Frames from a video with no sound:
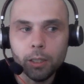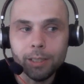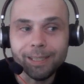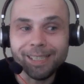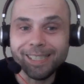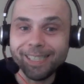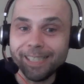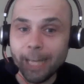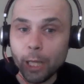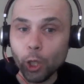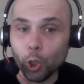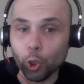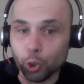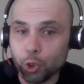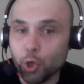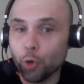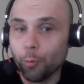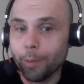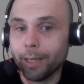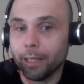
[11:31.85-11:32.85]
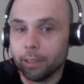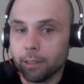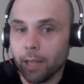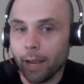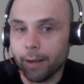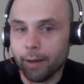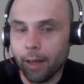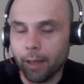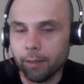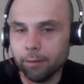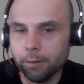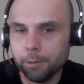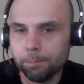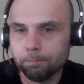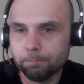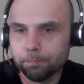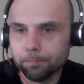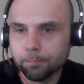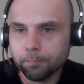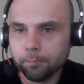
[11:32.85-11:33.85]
still too many tight ends.